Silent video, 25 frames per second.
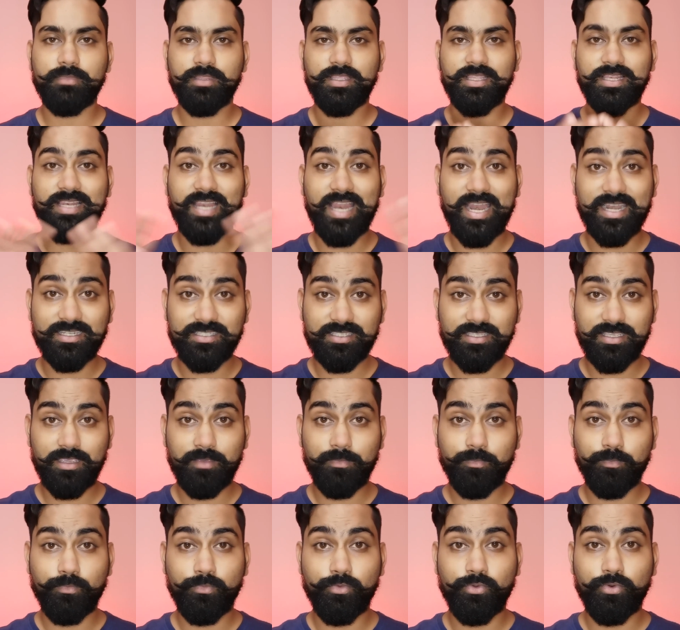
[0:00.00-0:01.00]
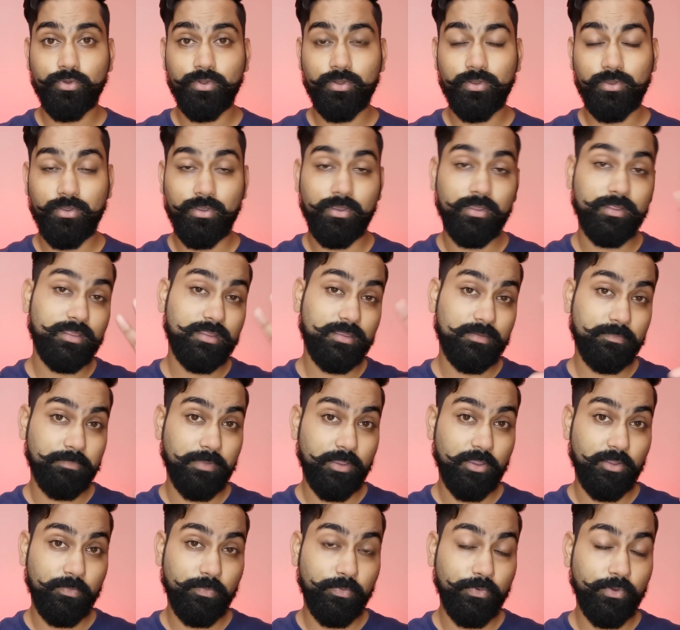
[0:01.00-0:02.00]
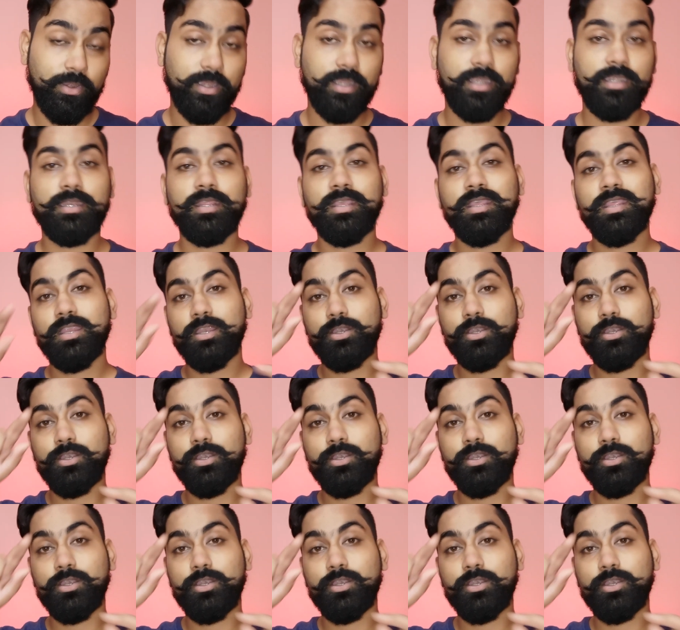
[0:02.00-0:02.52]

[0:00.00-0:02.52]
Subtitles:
the landscape mode on the PowerPoint